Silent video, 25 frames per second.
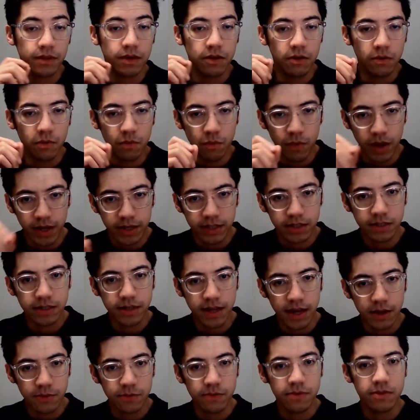Write
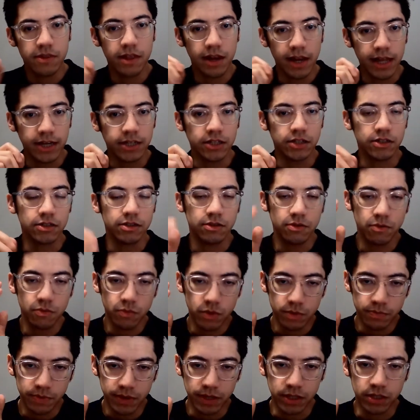down the letters.
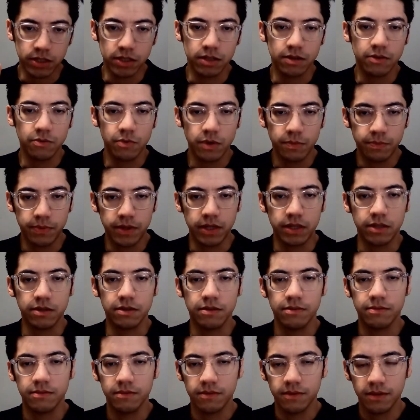Repeat
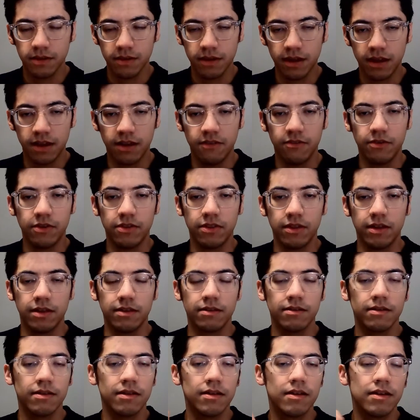everything.
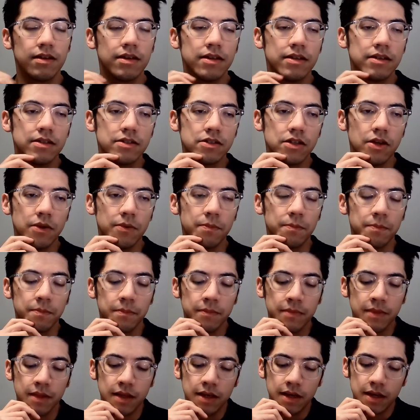So
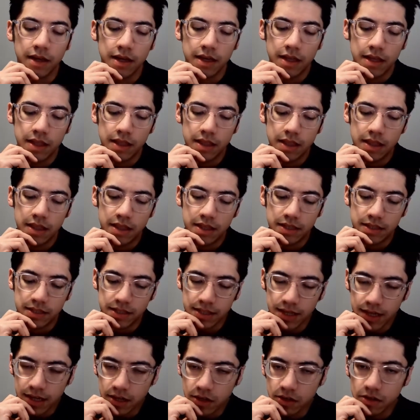the
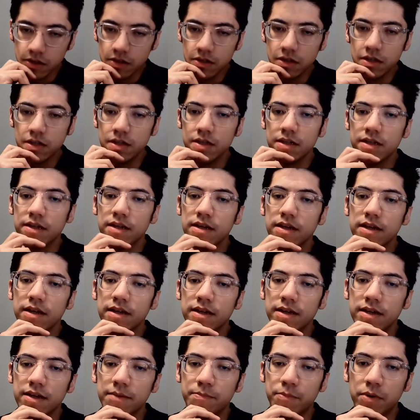second
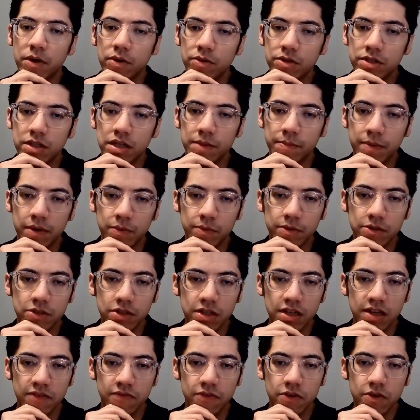pro tip I want to
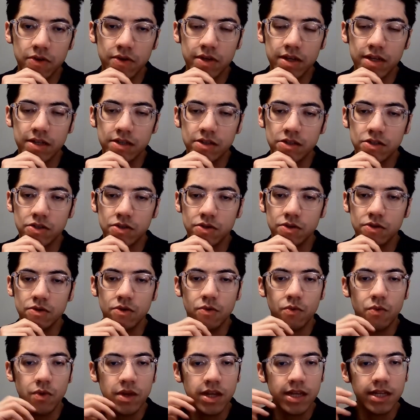give you is to
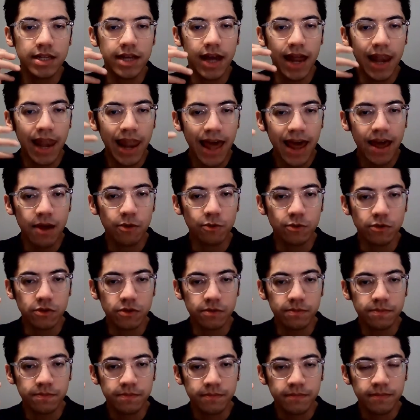read aloud
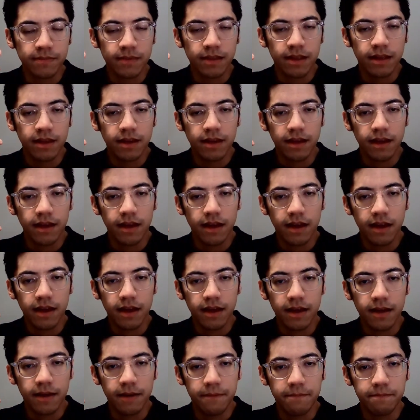
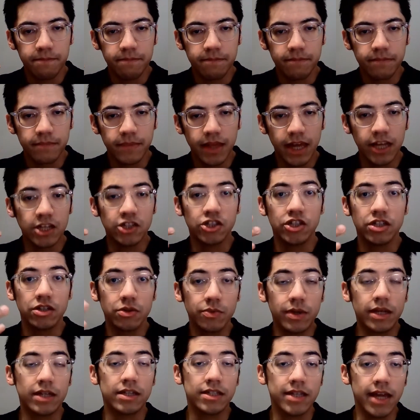ancient
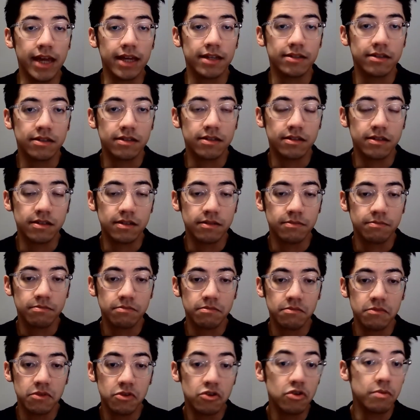Greek texts.
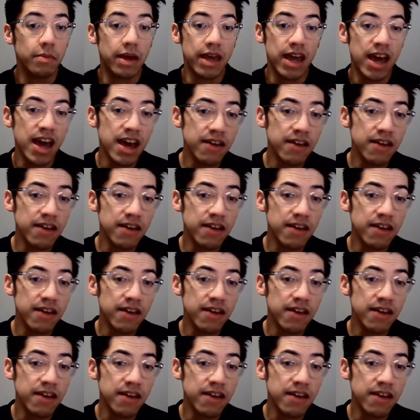You may have